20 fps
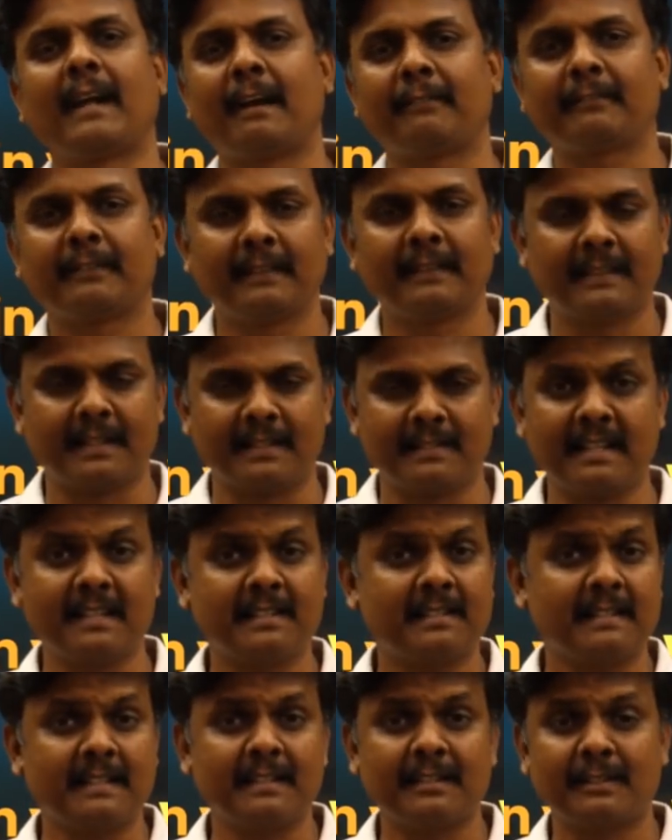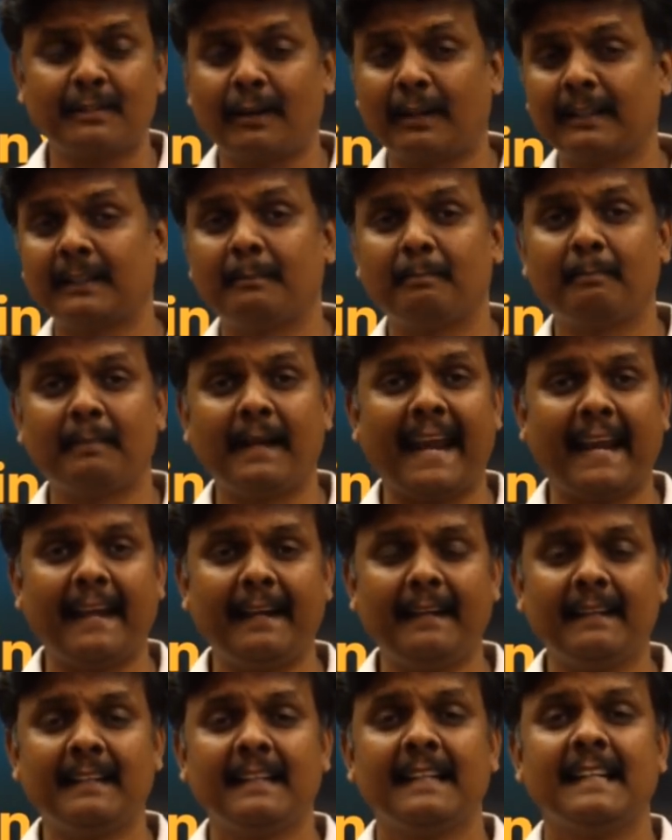after this. This is not the
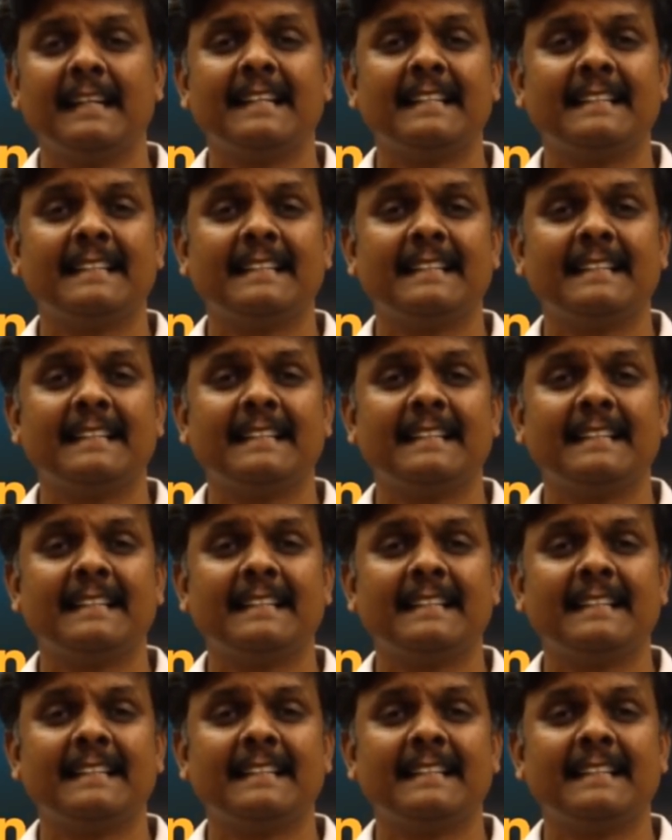end.